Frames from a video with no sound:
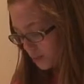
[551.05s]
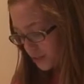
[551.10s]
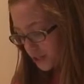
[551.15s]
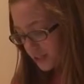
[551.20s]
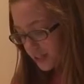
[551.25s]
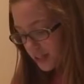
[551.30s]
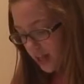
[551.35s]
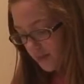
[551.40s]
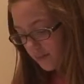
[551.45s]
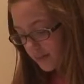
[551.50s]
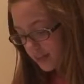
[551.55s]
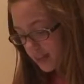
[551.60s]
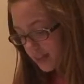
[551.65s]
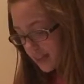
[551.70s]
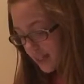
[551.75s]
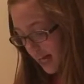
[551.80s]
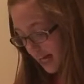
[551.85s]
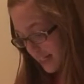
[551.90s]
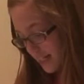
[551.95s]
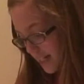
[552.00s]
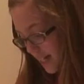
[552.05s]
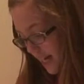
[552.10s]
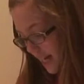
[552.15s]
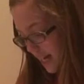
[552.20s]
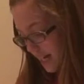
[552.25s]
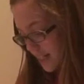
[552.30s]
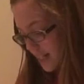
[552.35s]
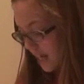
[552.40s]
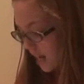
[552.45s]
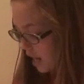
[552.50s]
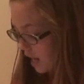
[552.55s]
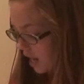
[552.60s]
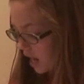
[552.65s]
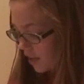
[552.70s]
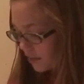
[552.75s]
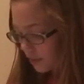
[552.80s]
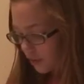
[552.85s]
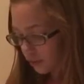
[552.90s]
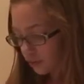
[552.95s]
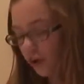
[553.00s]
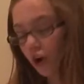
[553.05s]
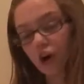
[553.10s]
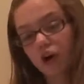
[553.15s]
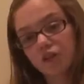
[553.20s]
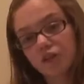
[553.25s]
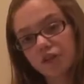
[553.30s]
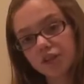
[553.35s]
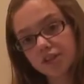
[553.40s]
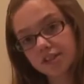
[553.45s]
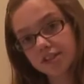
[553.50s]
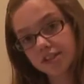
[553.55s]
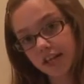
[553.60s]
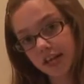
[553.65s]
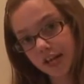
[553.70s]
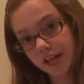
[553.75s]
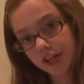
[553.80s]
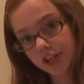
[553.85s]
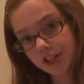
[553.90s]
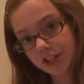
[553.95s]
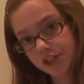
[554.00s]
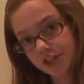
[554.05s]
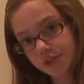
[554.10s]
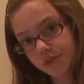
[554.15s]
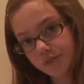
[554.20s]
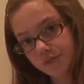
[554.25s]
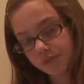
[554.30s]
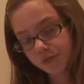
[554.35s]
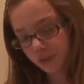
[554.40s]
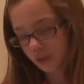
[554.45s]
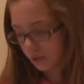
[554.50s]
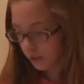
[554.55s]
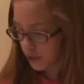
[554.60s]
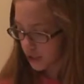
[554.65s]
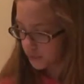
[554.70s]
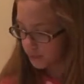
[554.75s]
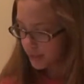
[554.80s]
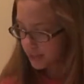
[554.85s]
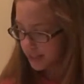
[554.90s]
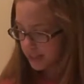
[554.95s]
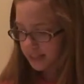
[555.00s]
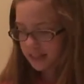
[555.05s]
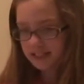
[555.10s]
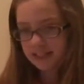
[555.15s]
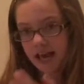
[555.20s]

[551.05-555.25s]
which is 7 to 10 days in the larval stage, which means in this